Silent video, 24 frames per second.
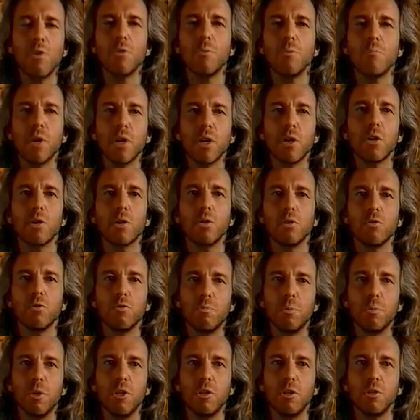the miracle
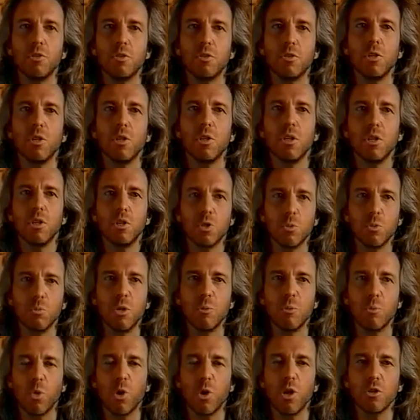of peace to
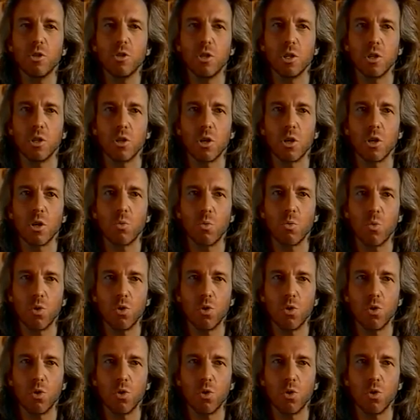be present in our